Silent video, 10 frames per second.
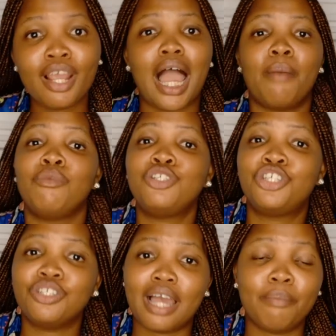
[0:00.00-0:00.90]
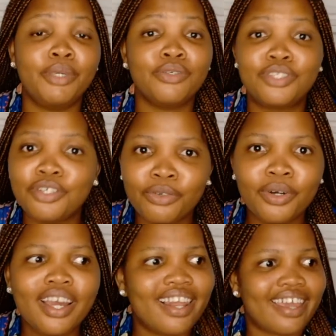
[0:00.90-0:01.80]
I mute you.
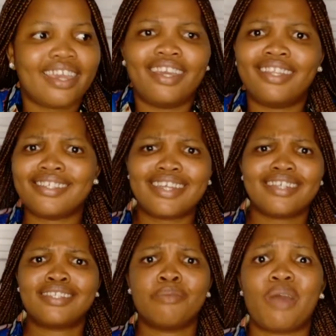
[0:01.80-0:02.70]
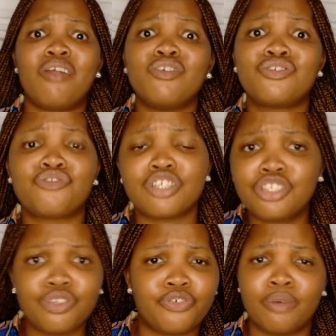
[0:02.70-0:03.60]
Like, it is that simple. I restrict
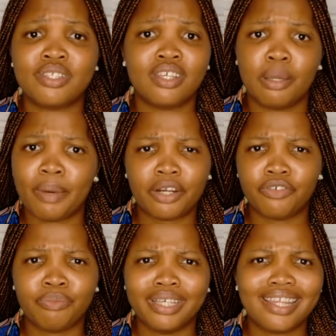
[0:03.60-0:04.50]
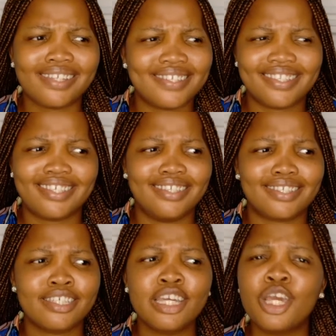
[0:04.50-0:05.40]
you from seeing a part of me. That is it.